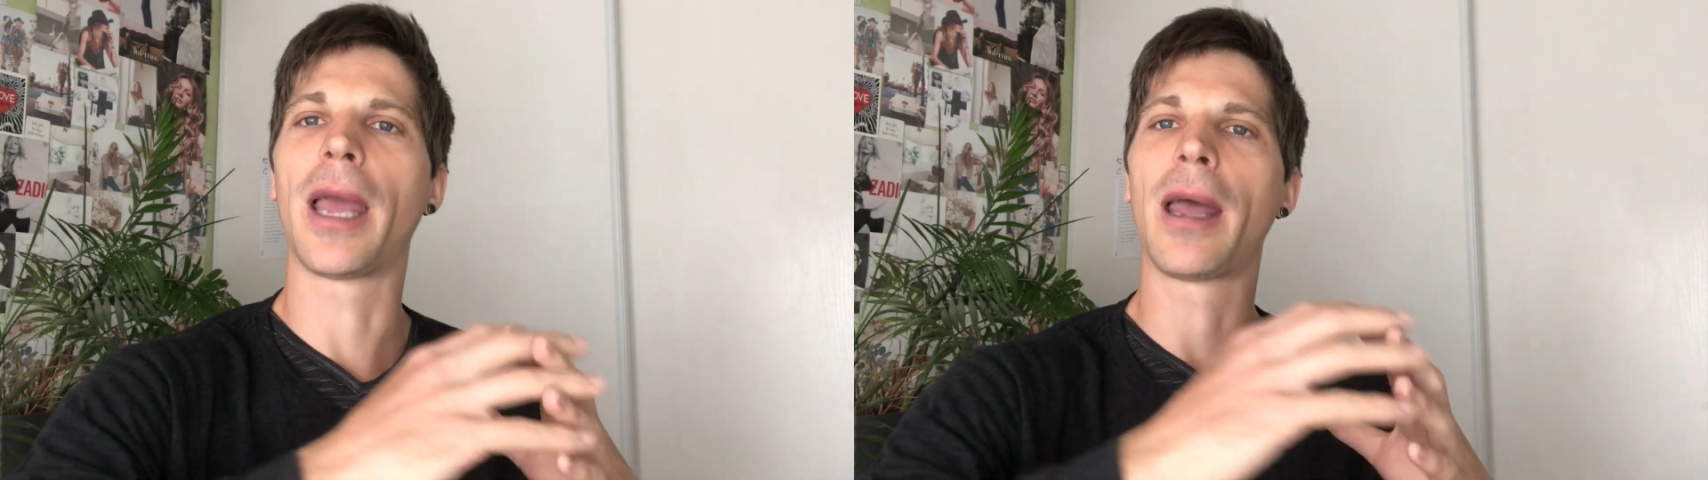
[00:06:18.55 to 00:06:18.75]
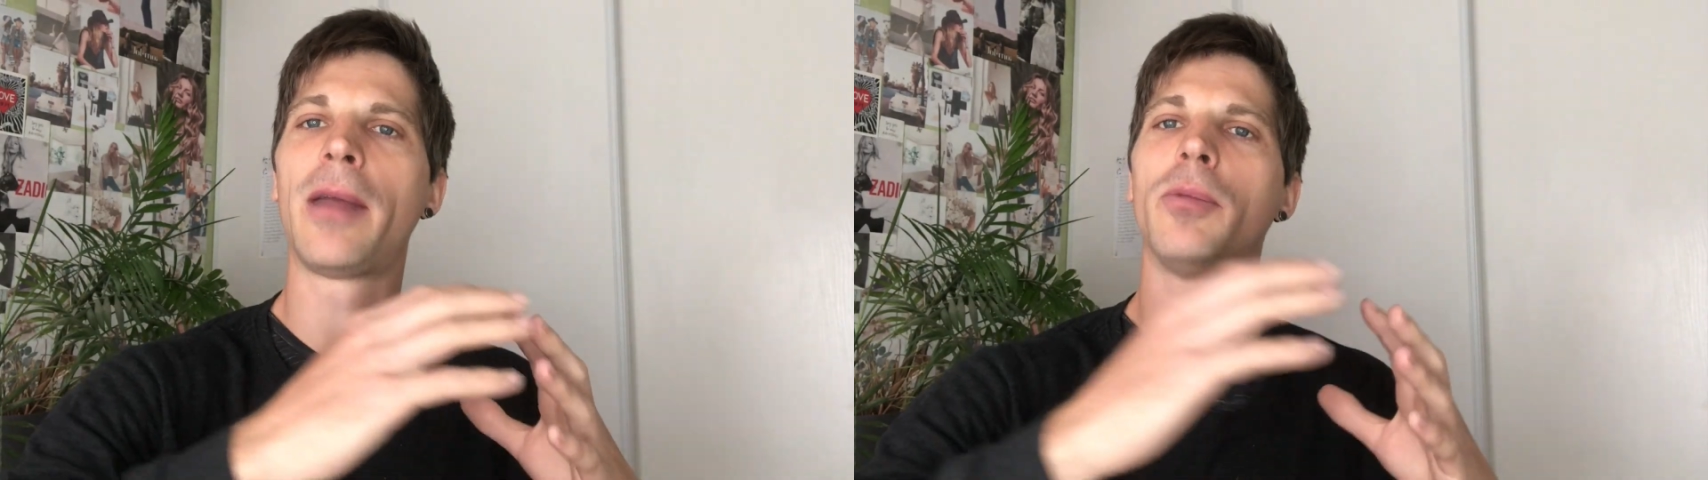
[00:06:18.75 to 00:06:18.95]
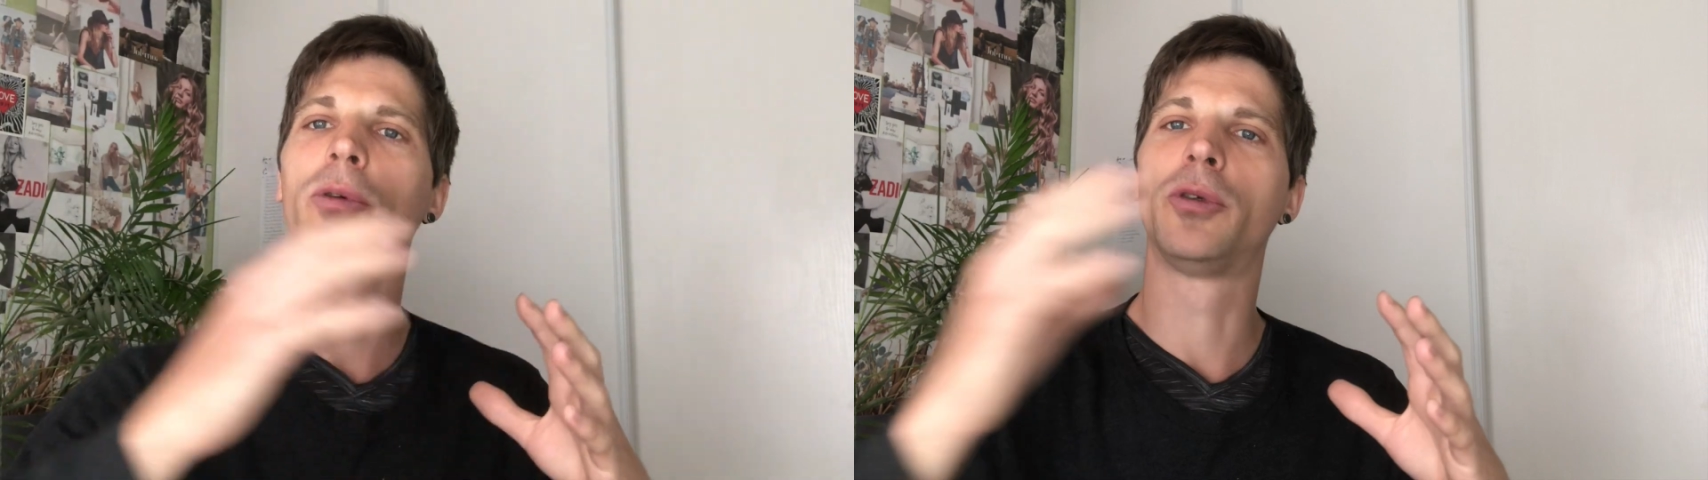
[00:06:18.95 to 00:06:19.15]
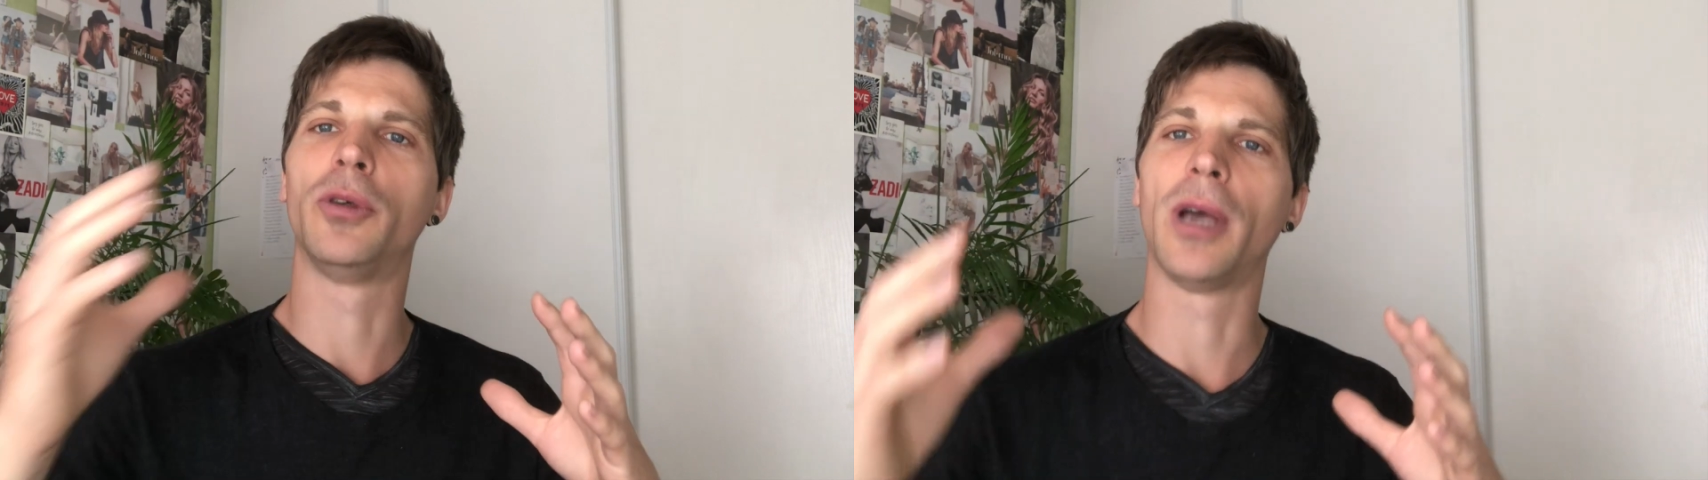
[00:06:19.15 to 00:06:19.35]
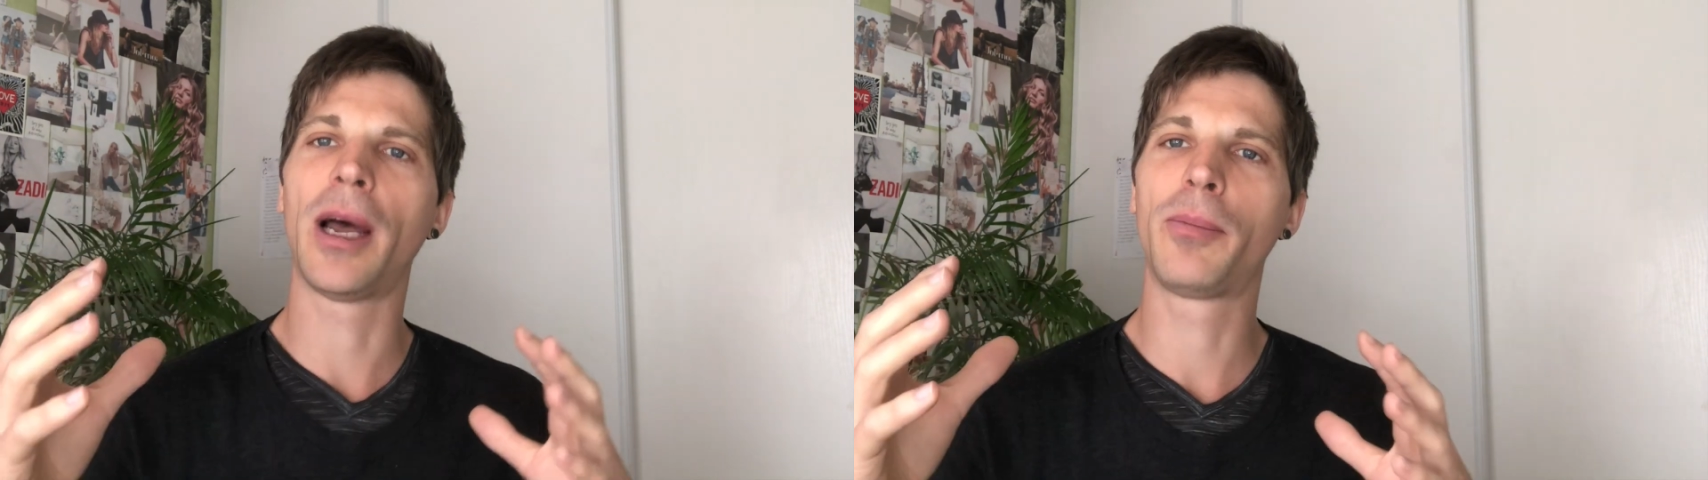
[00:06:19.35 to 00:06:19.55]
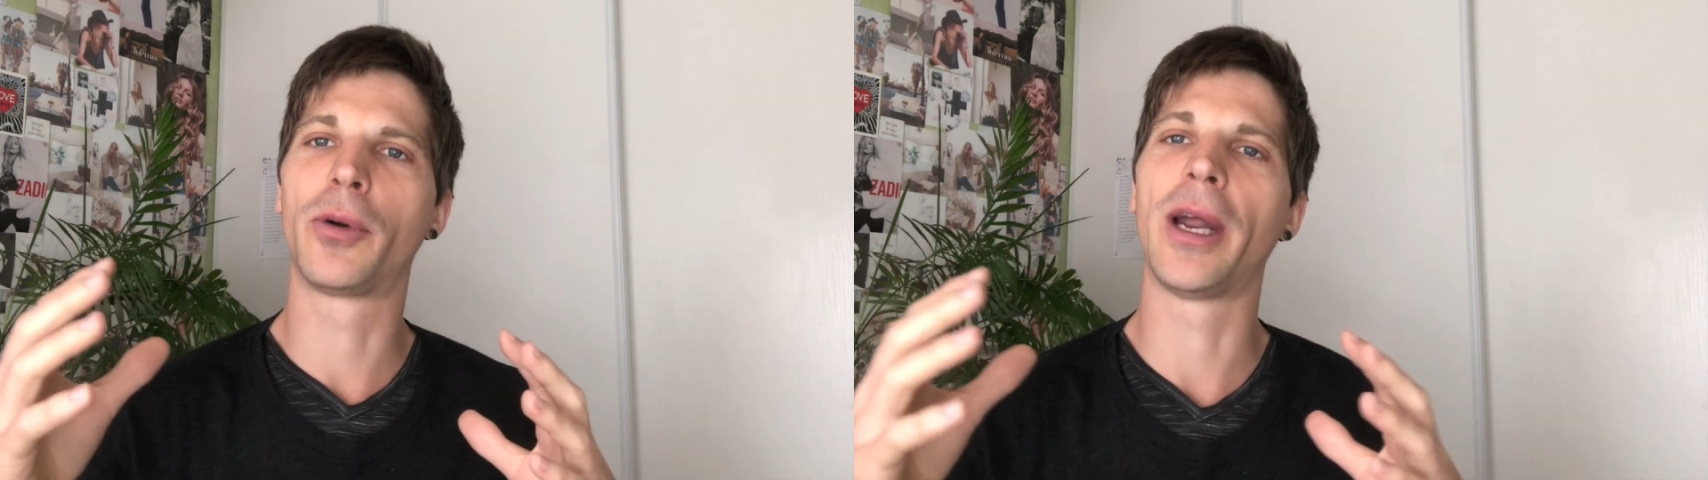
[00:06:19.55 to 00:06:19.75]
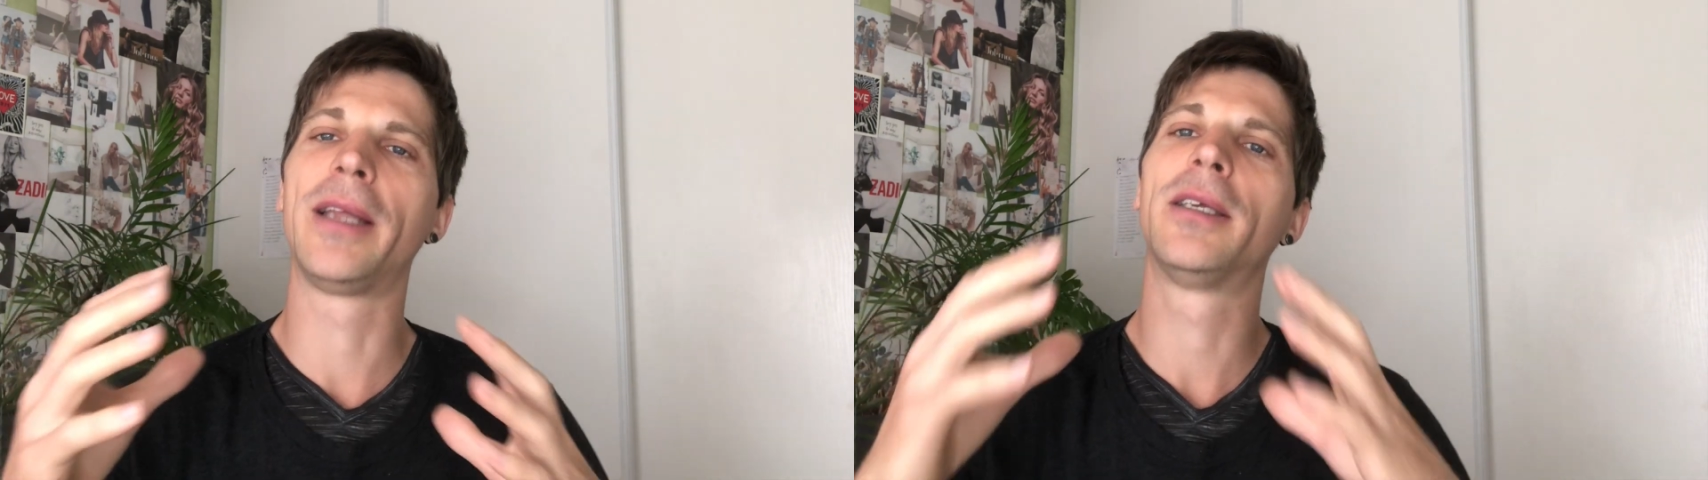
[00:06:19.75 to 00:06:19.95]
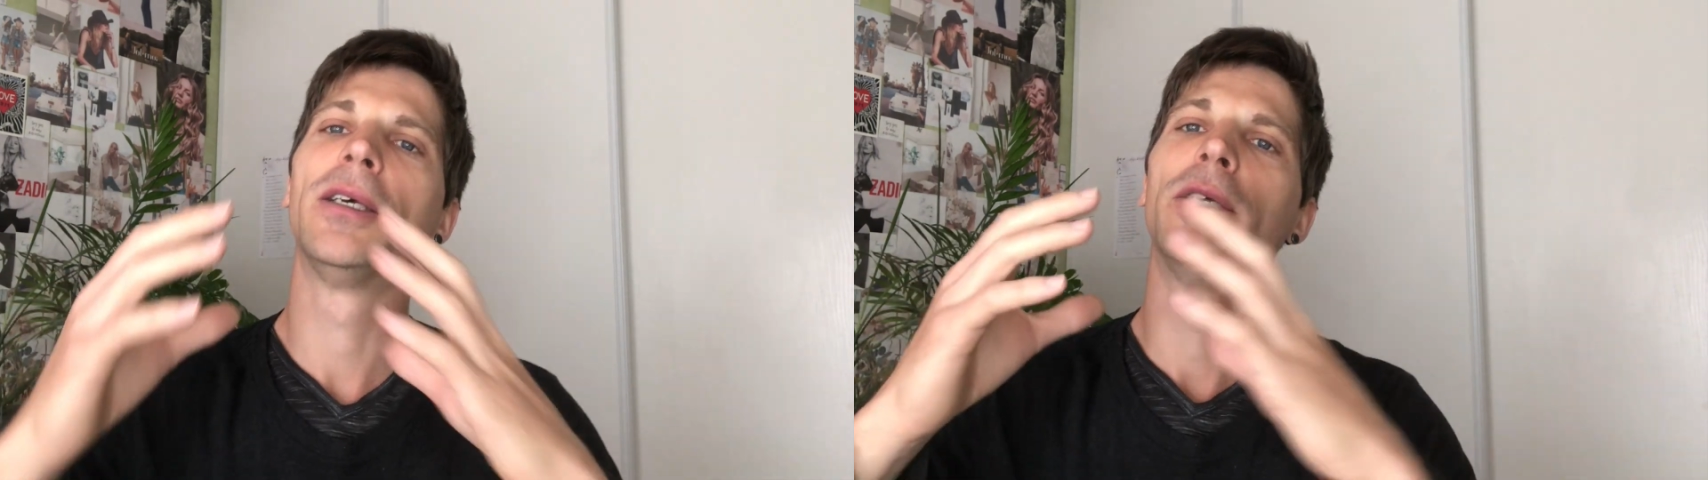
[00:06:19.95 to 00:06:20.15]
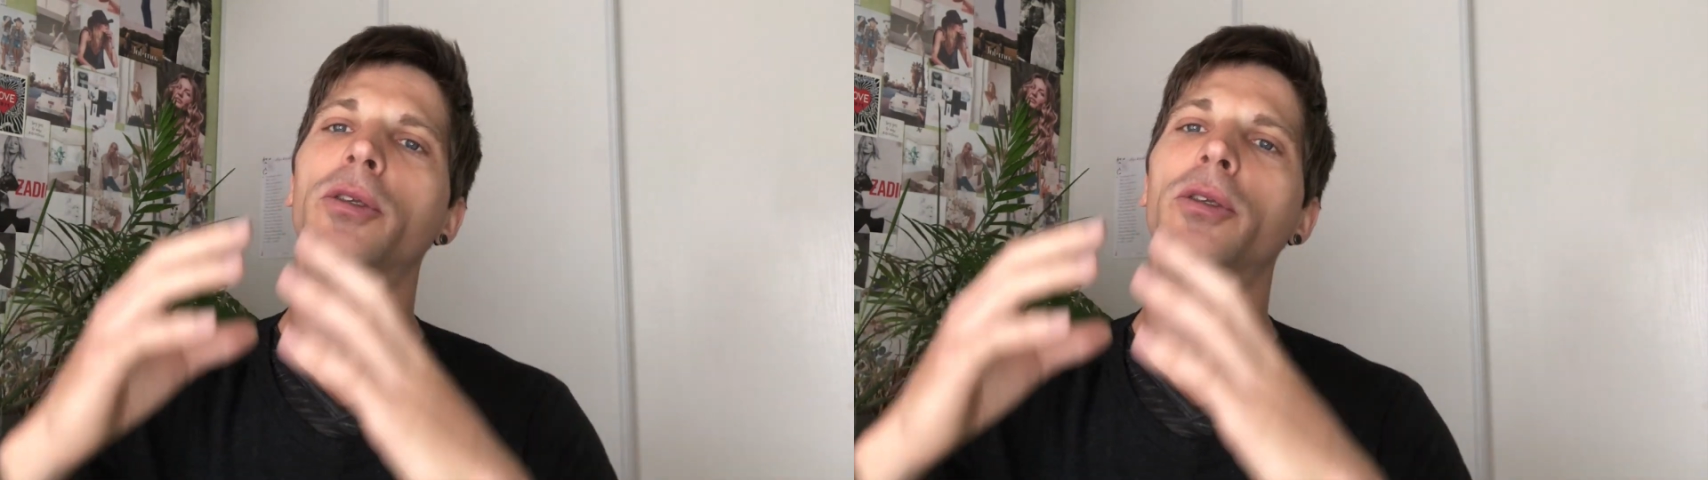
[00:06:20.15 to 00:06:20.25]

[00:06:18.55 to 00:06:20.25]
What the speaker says: able to upgrade